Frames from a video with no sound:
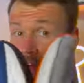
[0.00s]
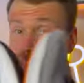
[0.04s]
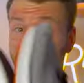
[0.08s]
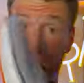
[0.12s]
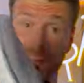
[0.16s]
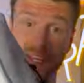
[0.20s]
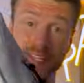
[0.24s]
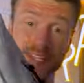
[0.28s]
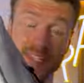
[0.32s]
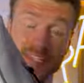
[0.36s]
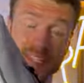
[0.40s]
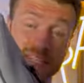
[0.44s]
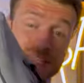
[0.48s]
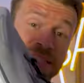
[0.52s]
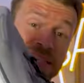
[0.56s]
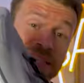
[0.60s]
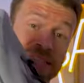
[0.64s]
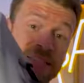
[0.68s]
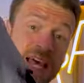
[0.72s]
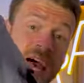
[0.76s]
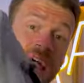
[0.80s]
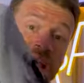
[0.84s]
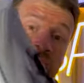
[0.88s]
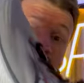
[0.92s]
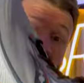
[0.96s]
This is the
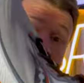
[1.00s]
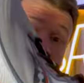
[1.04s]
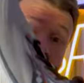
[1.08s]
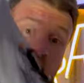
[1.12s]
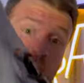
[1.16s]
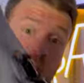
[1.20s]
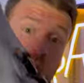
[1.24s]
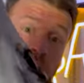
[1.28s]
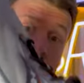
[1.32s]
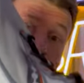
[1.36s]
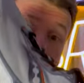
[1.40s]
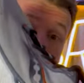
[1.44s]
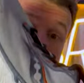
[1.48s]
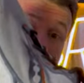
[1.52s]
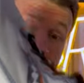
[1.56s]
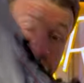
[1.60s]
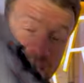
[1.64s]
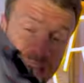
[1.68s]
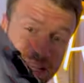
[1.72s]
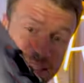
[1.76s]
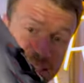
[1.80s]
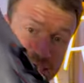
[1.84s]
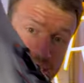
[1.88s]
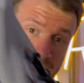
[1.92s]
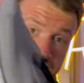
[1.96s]
Saucony Triumph
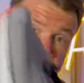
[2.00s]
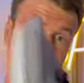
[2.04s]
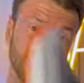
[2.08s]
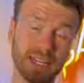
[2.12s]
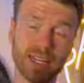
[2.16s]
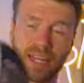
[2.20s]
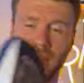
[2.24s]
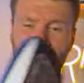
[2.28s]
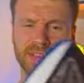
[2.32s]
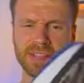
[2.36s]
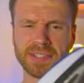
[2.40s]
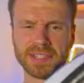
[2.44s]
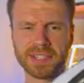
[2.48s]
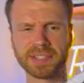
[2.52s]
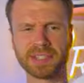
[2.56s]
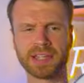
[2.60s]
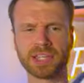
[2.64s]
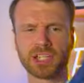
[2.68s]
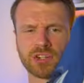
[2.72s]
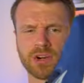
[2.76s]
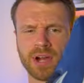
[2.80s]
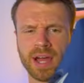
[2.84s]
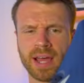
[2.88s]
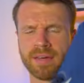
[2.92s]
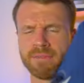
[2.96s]
19, and this is
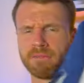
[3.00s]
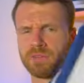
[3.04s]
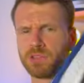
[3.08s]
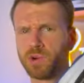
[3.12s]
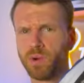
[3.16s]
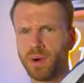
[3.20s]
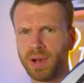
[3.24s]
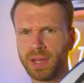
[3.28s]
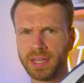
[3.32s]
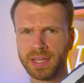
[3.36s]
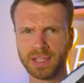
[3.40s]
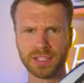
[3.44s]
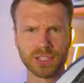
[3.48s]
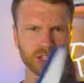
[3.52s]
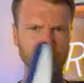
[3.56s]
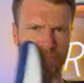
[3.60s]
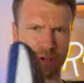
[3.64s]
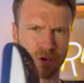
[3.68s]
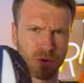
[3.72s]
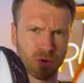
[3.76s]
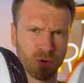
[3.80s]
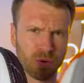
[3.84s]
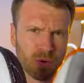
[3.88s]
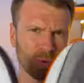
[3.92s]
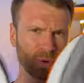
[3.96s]
the Triumph 20,
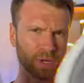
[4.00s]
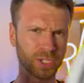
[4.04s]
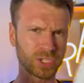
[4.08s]
so what